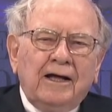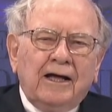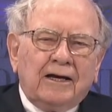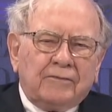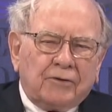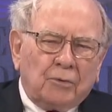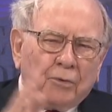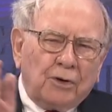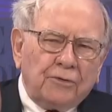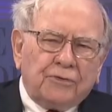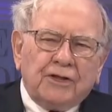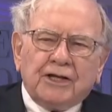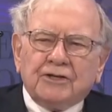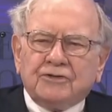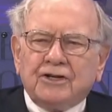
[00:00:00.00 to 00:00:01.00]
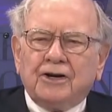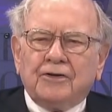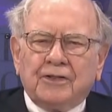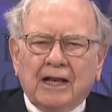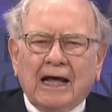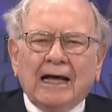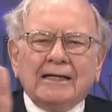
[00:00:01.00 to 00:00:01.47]
and if there weren't things there
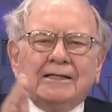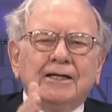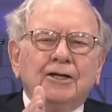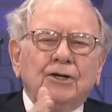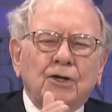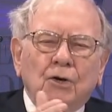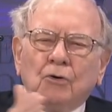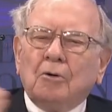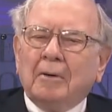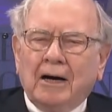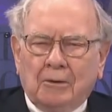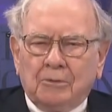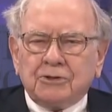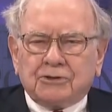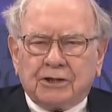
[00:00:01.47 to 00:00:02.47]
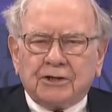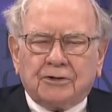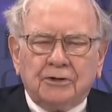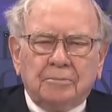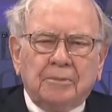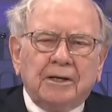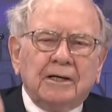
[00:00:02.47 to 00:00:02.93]
that I didn't know about, which there
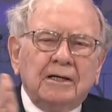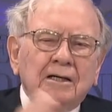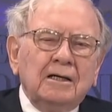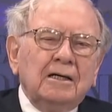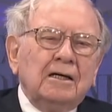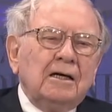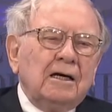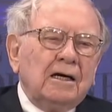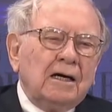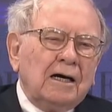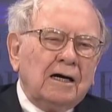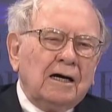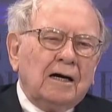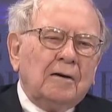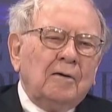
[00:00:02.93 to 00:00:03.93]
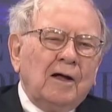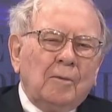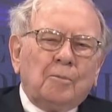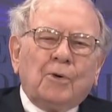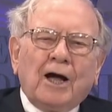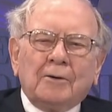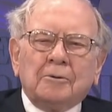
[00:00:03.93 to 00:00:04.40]
could be, uh,
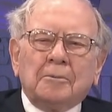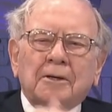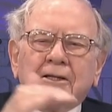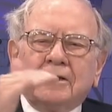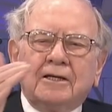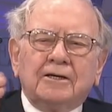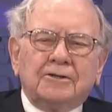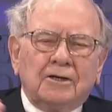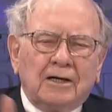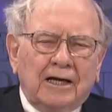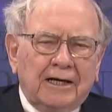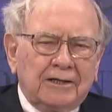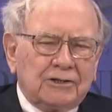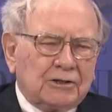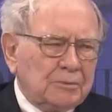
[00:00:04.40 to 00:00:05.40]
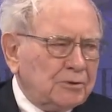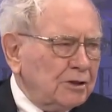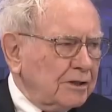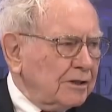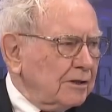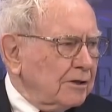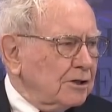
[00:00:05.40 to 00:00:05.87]
probably the underlying
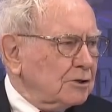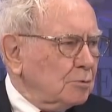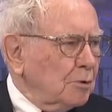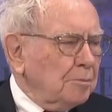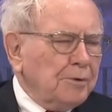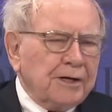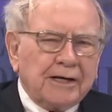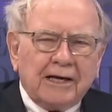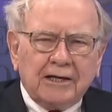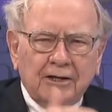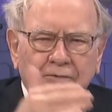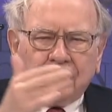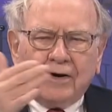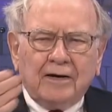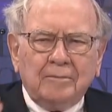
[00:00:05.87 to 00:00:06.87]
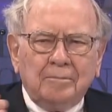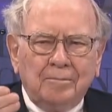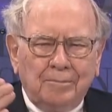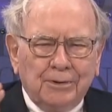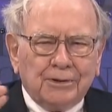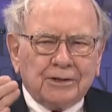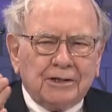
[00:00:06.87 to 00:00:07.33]
subsidiaries would bring eighty-five
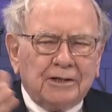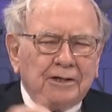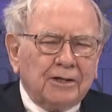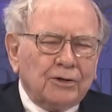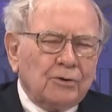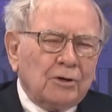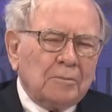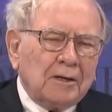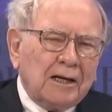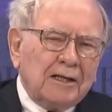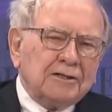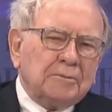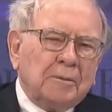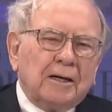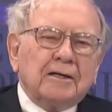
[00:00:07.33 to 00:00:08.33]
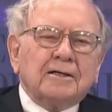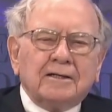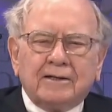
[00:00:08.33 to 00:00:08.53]
billion in a normalized market,